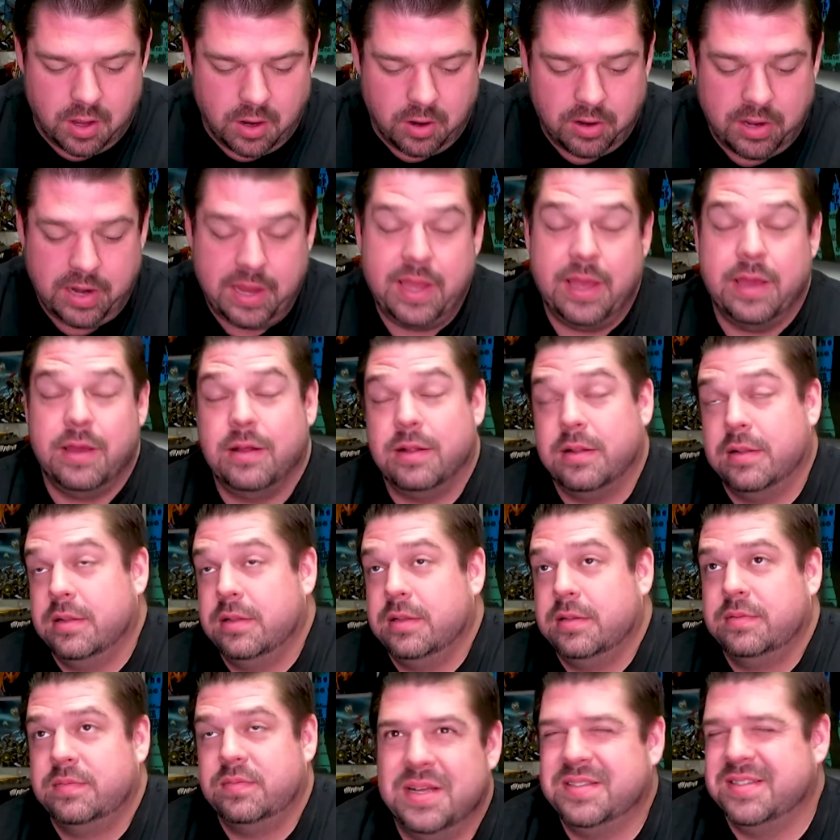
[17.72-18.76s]

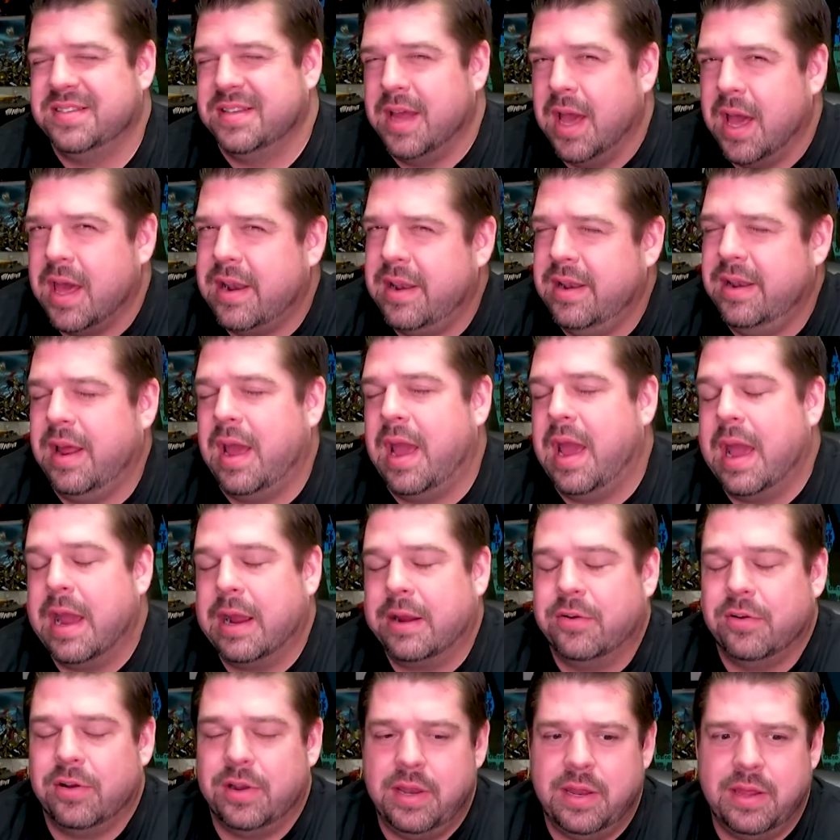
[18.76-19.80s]
RAL, it's not an
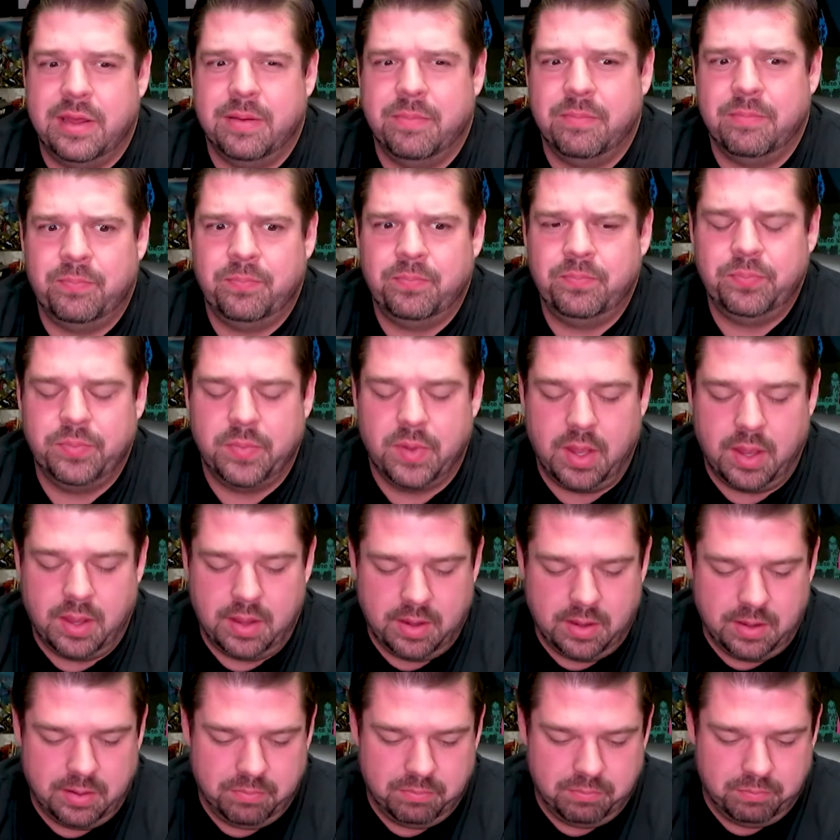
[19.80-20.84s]
acronym,
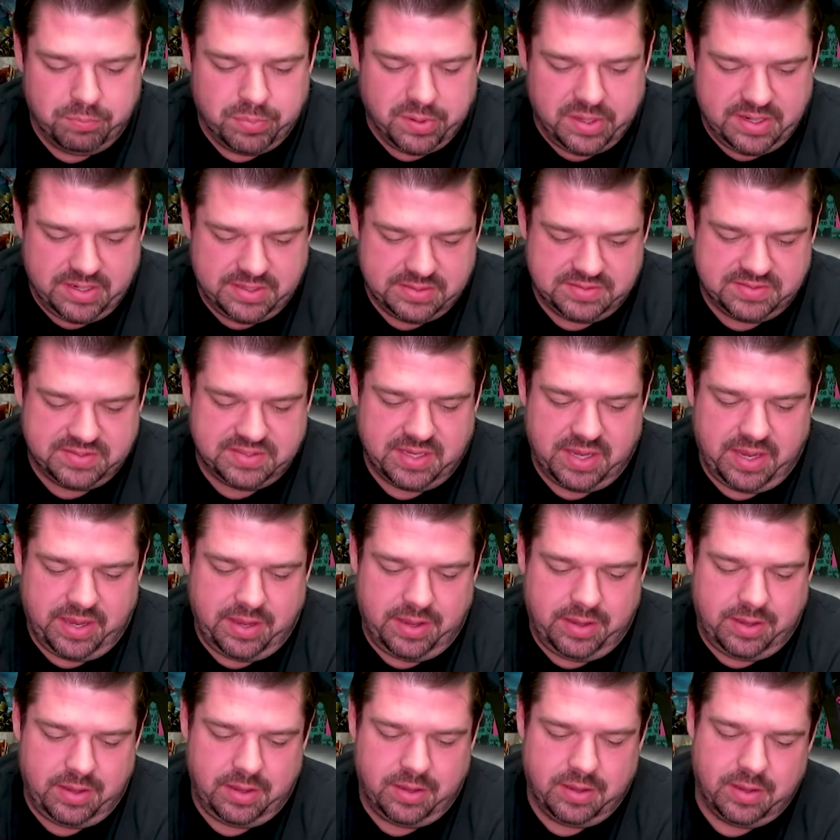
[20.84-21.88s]
um, but it's
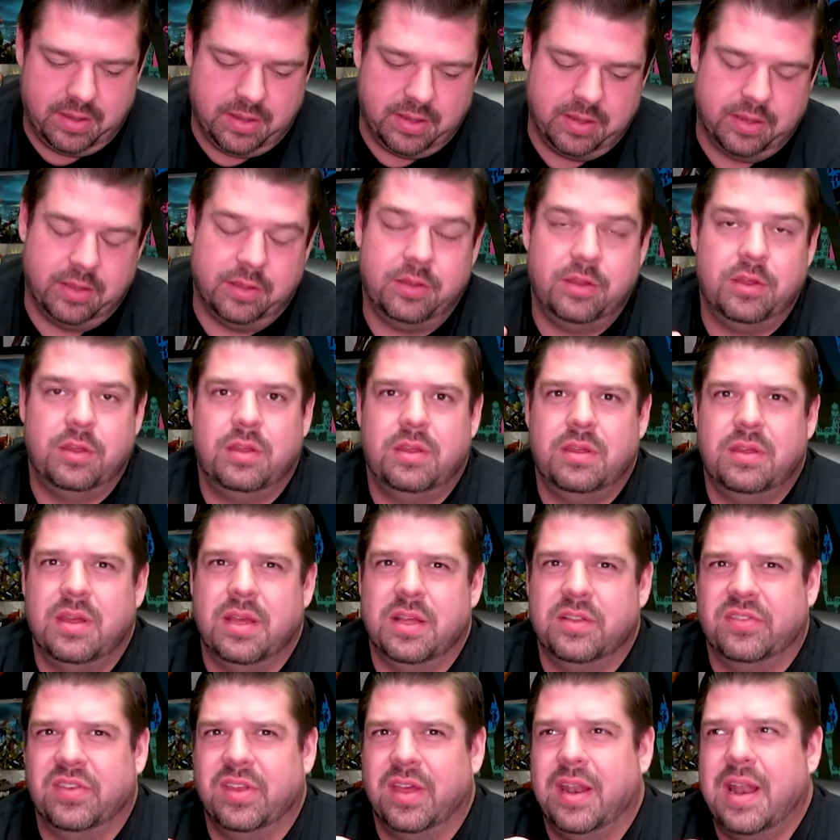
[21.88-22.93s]
a, uh,
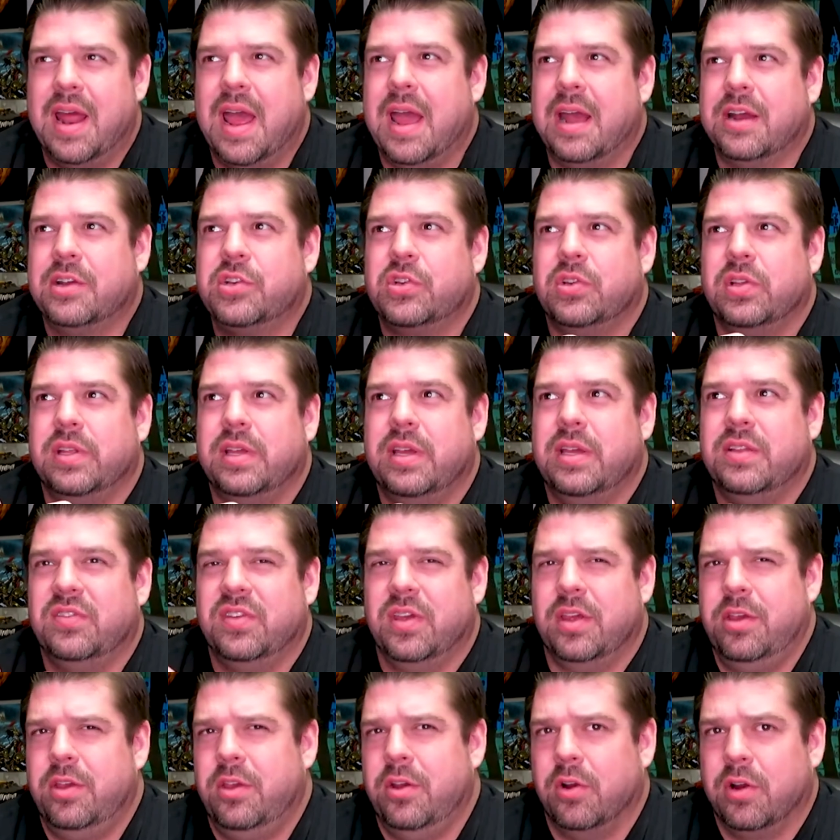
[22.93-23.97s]
it's an actually it's
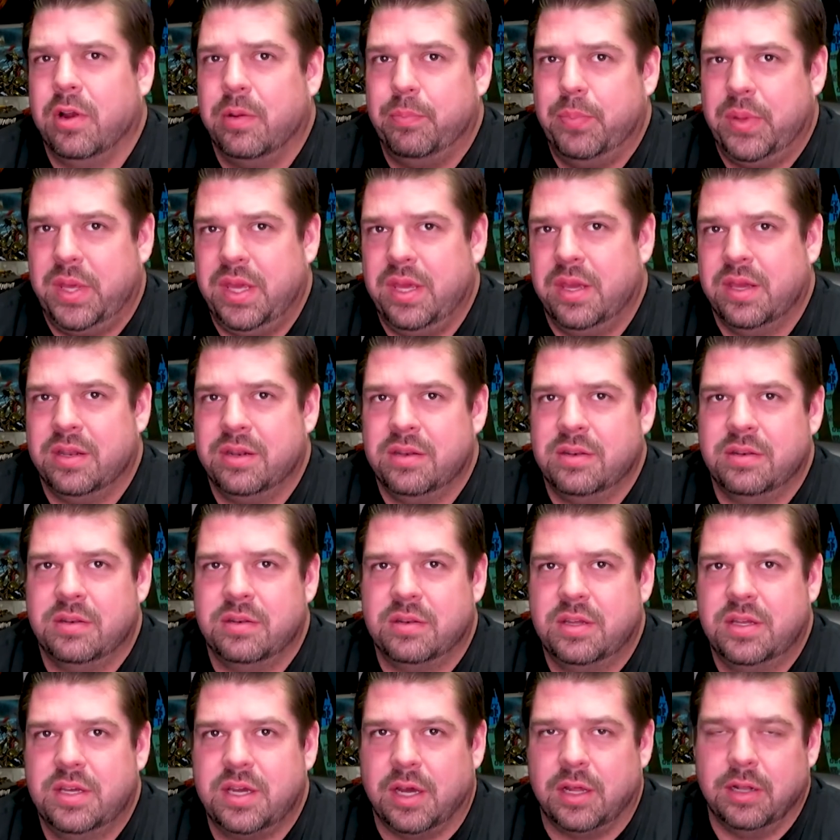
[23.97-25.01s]
a European
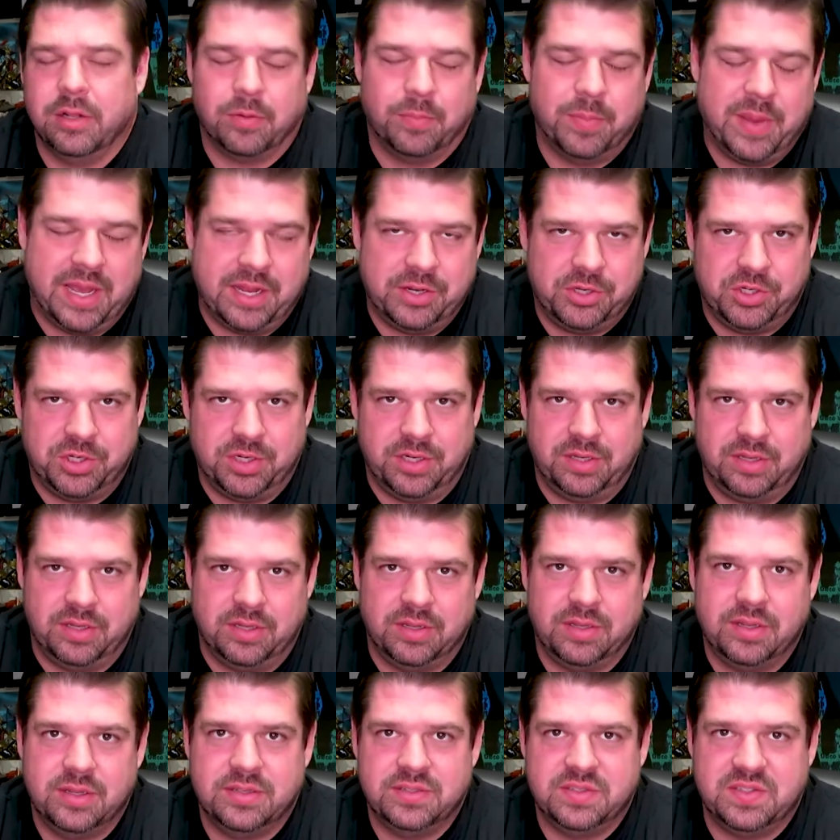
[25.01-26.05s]
color
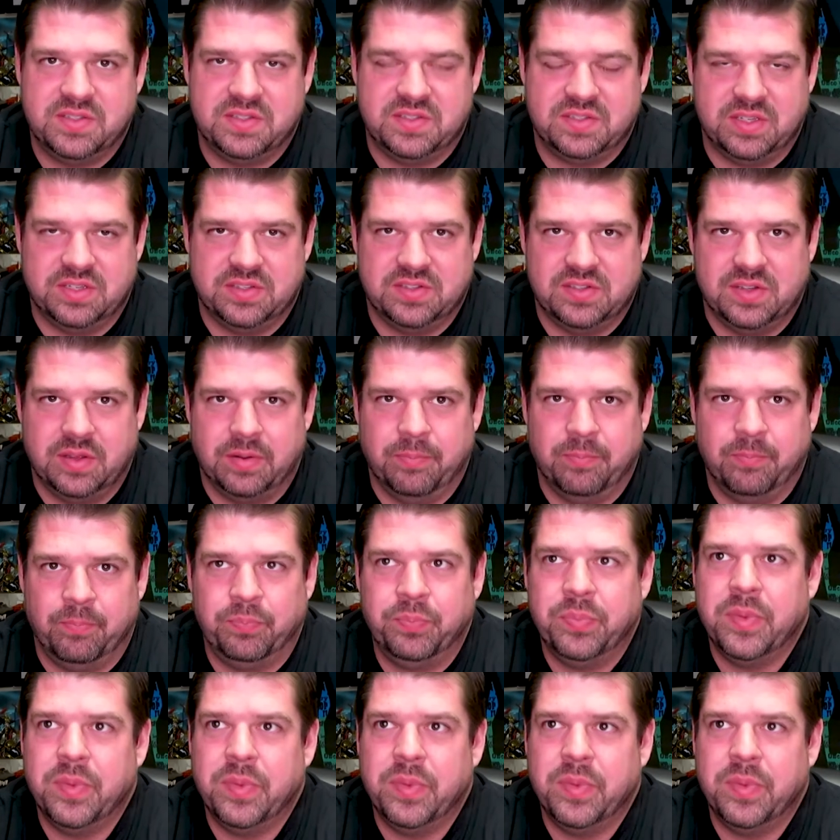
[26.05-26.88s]
matching system.